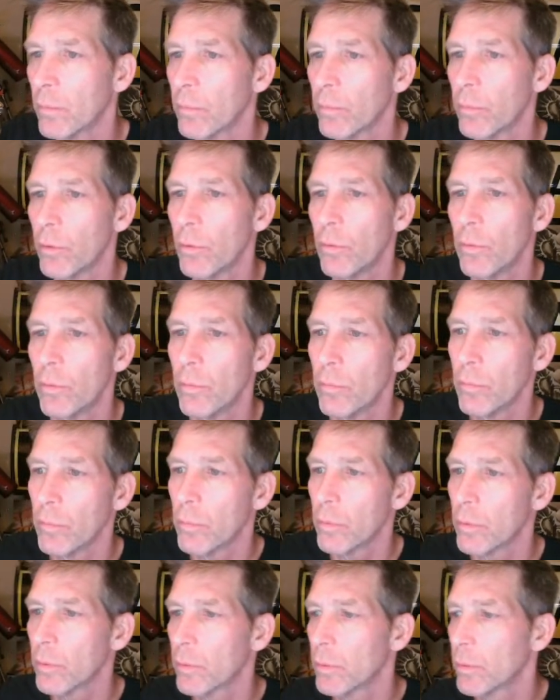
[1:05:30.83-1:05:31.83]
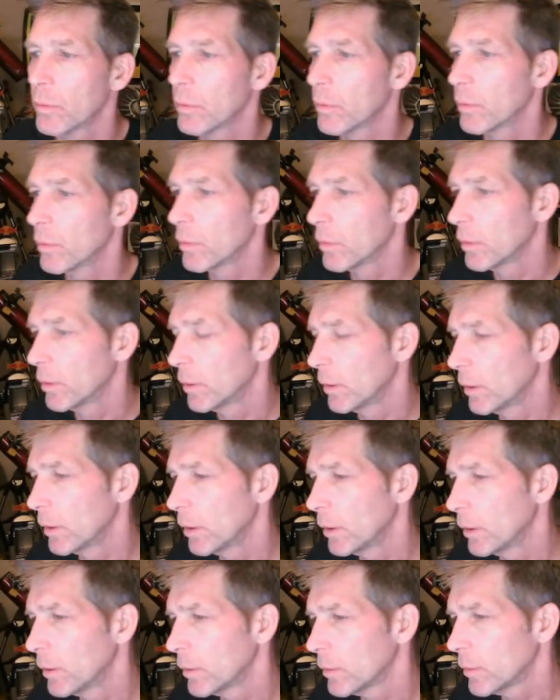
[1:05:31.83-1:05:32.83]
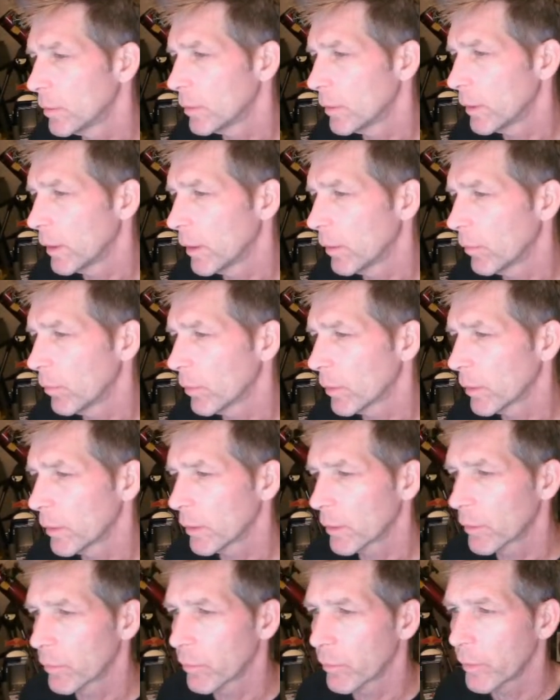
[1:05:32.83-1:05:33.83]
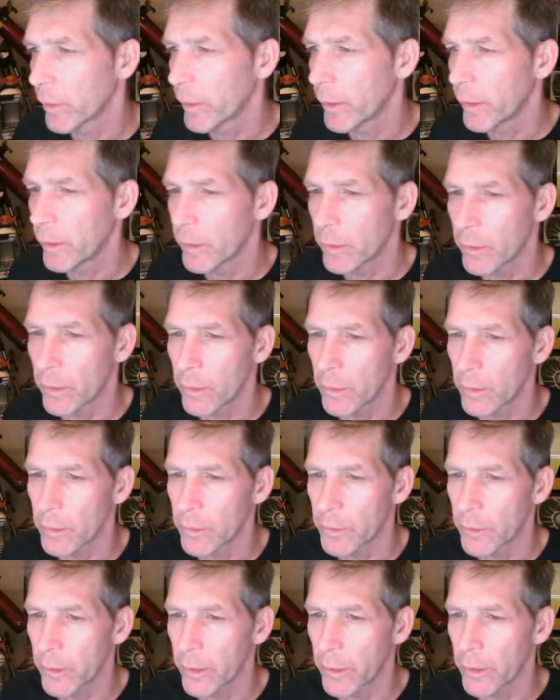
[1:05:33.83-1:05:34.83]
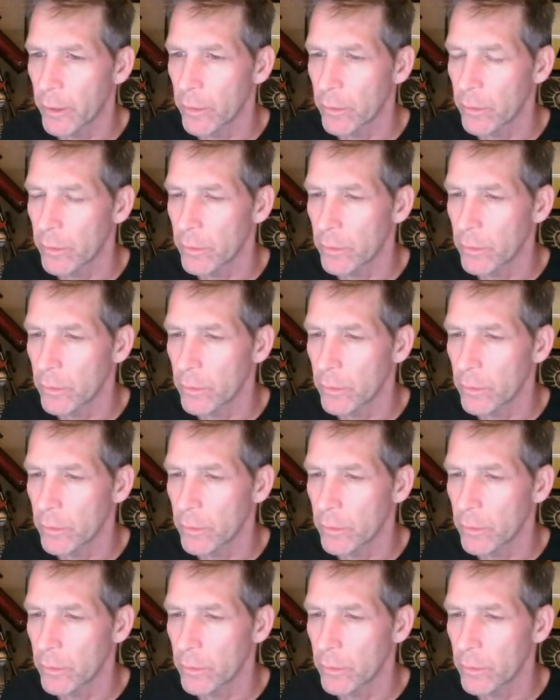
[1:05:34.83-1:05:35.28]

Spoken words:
Boom. So now we're going to create the channel.